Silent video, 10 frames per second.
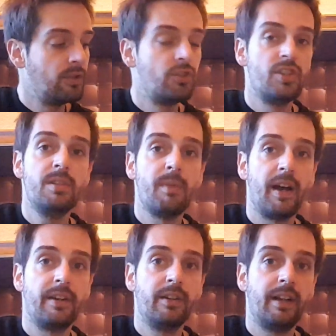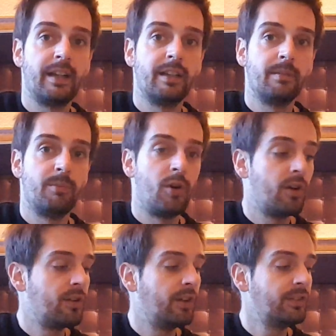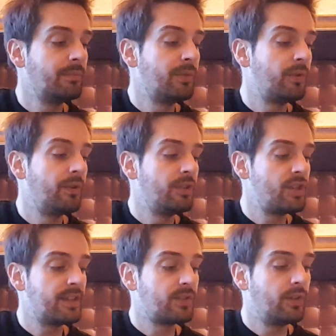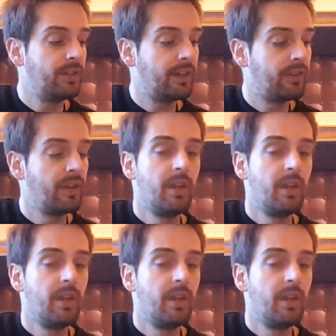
G minor, and in a more contemporary jazz context,